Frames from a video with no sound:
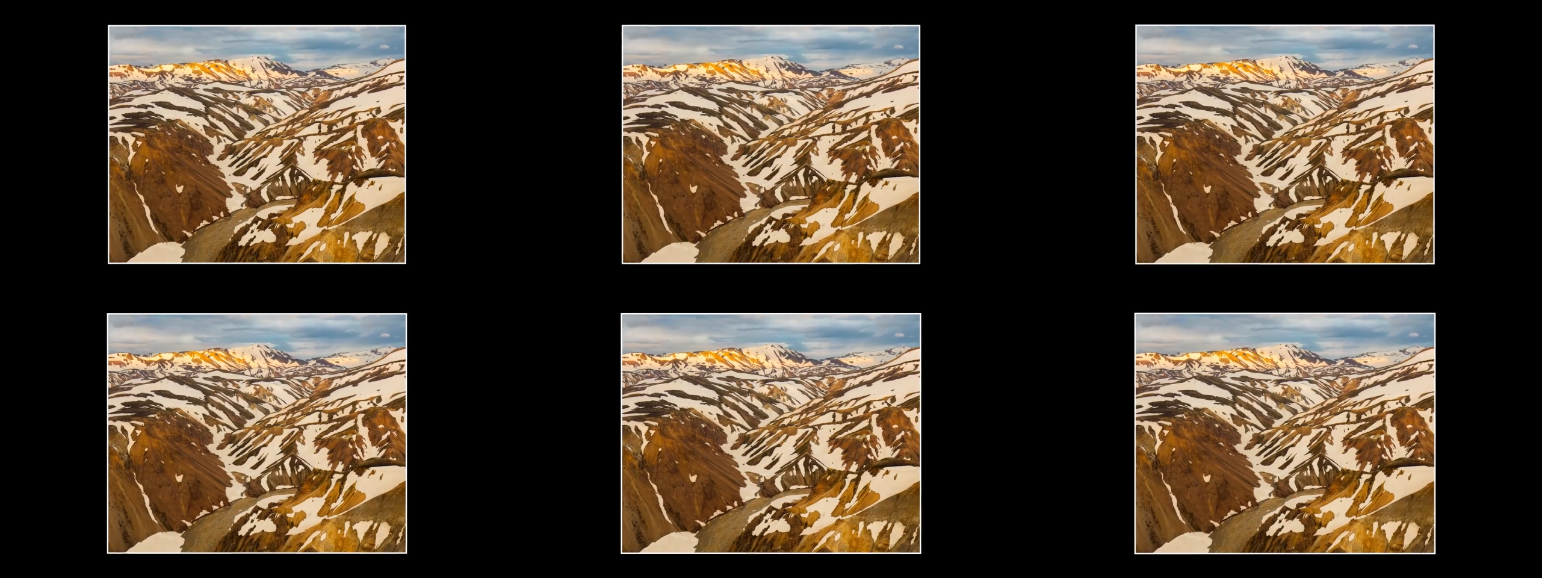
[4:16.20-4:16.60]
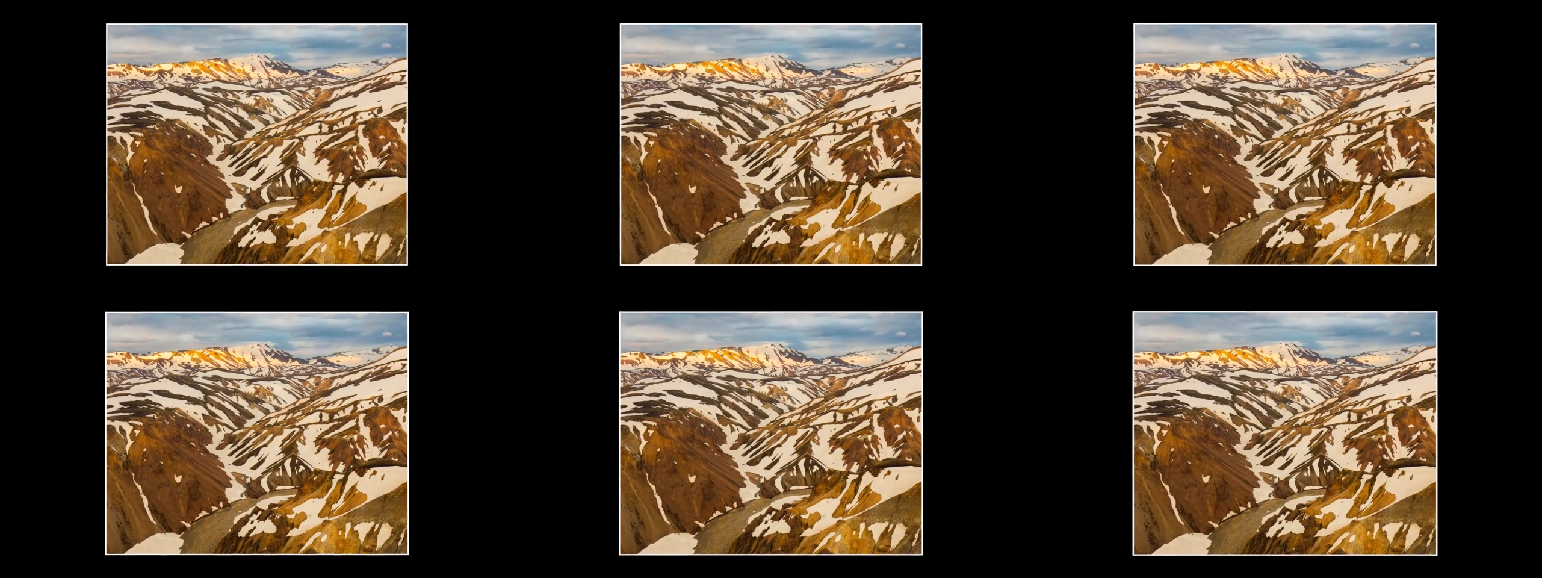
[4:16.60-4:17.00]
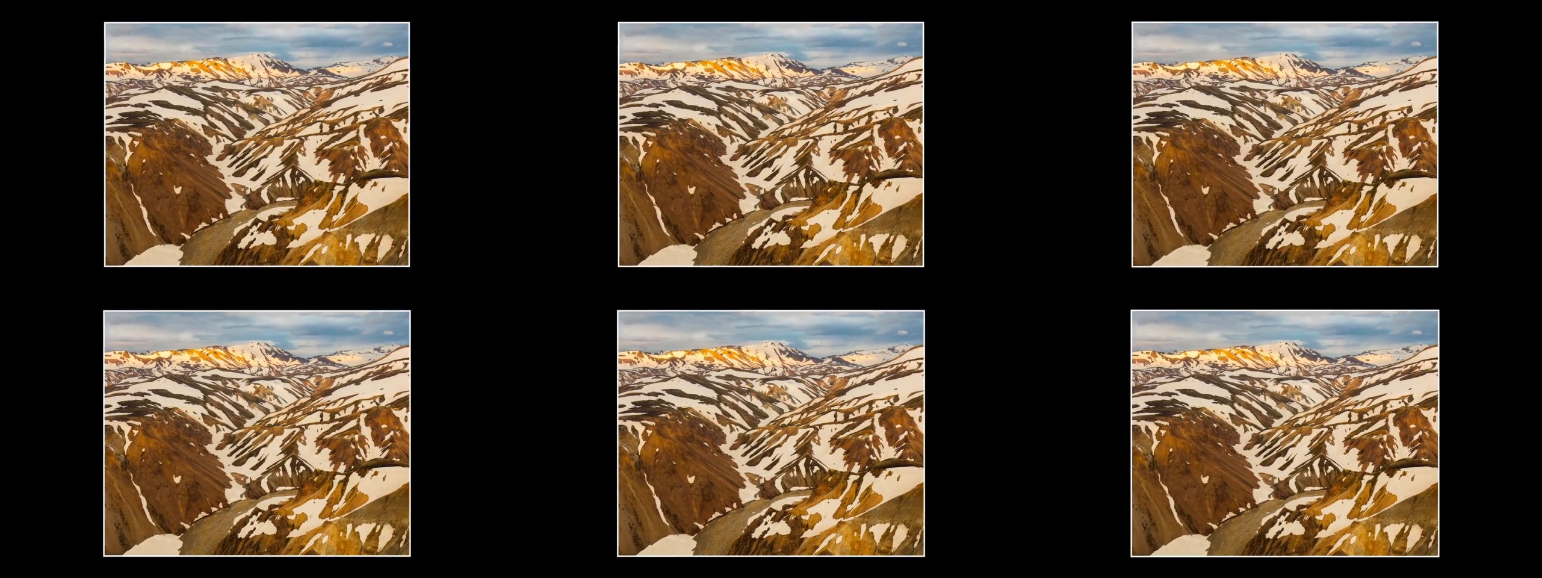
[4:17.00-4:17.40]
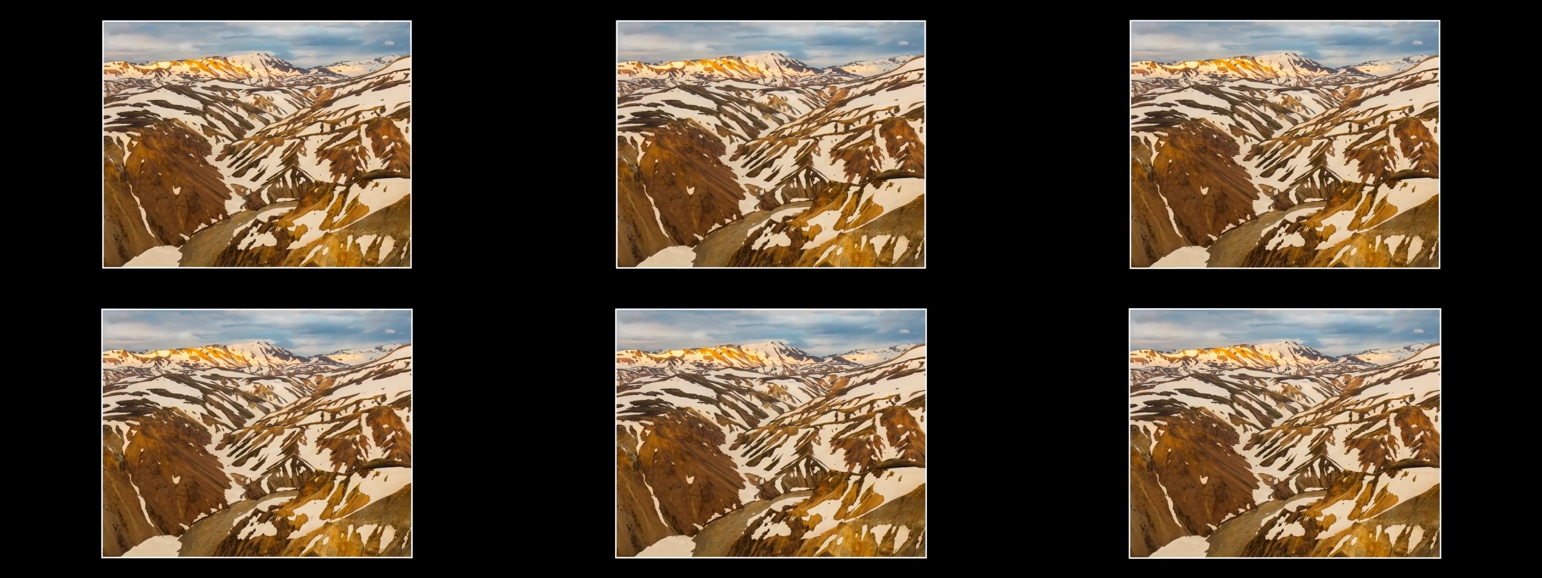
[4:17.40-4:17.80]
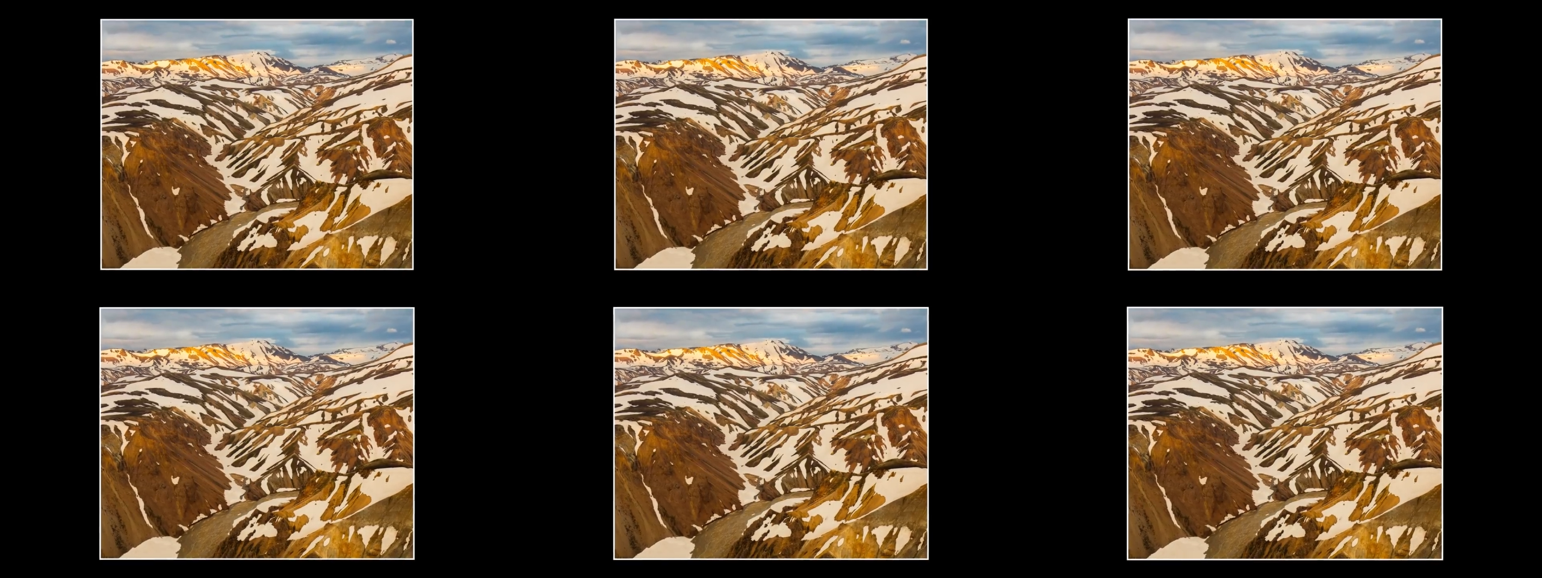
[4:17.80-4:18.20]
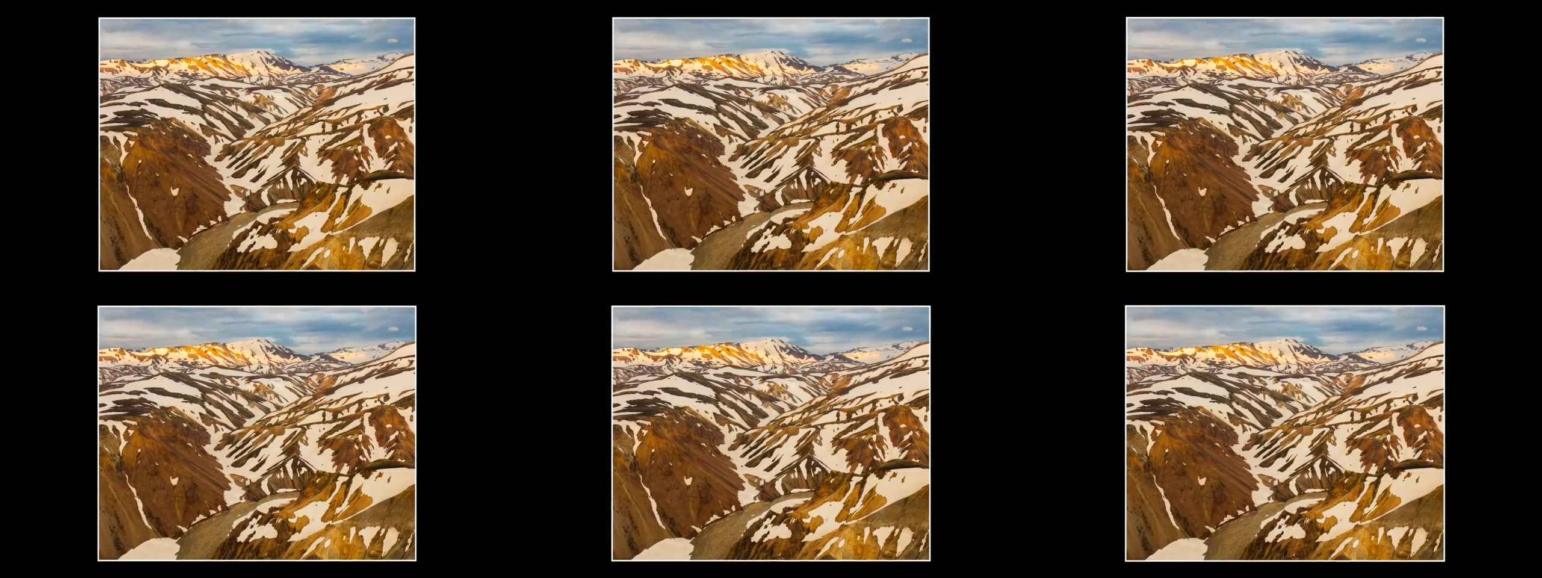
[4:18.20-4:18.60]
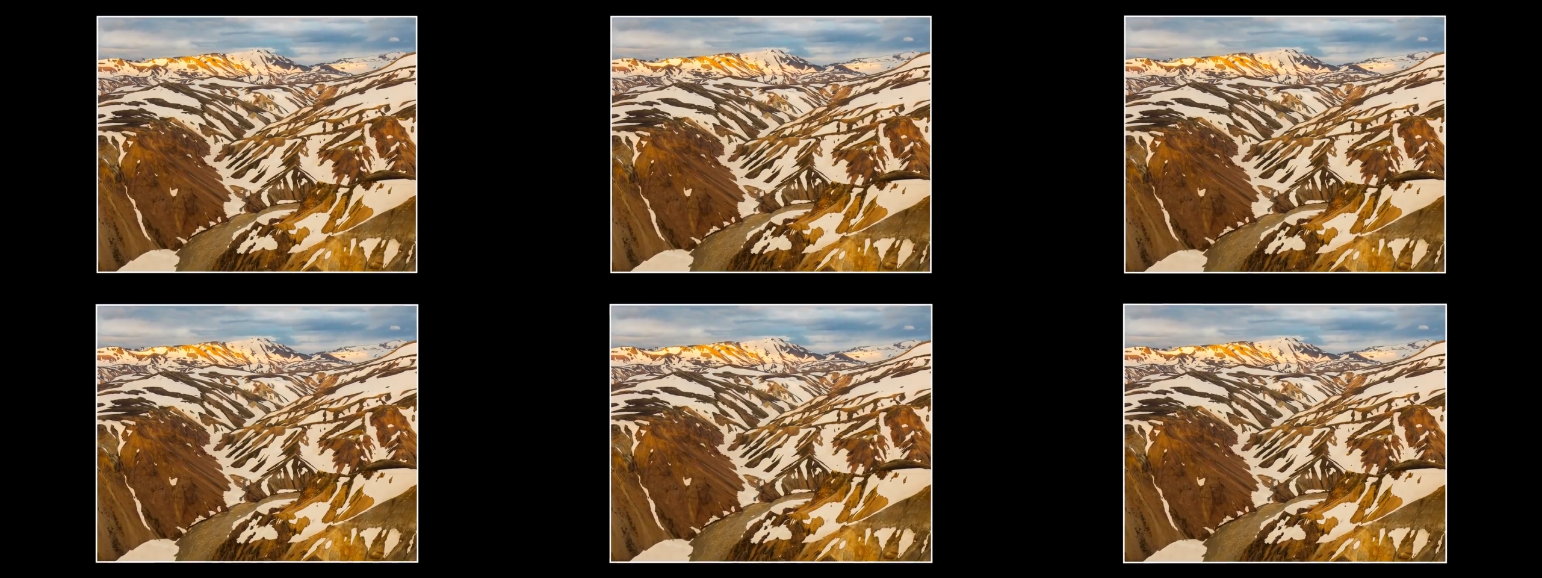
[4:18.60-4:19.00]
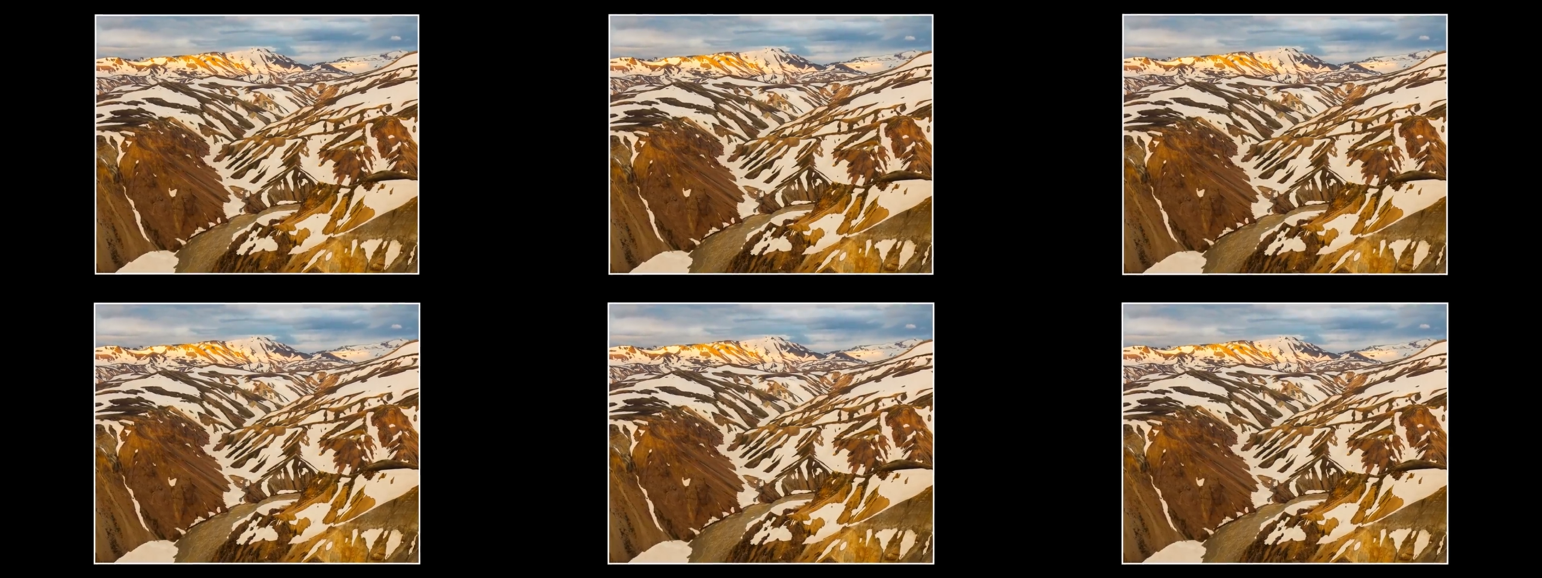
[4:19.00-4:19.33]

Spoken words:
[unreadable: no face in view]